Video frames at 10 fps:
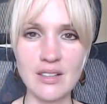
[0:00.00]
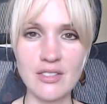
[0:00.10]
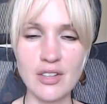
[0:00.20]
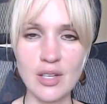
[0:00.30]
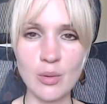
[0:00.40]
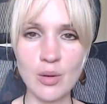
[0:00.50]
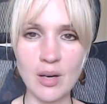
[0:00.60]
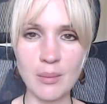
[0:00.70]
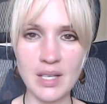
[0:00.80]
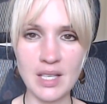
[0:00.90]
then the fear will
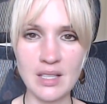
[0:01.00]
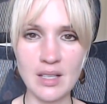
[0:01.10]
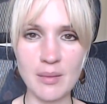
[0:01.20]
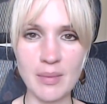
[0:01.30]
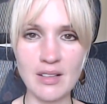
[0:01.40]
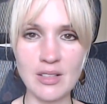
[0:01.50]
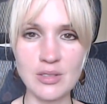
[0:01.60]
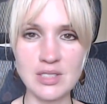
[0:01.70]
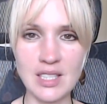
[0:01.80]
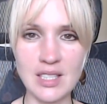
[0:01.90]
come in about
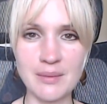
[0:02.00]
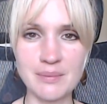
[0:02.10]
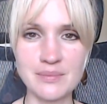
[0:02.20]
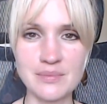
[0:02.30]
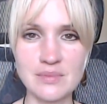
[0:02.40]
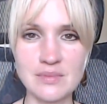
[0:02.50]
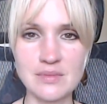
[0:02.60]
losing them.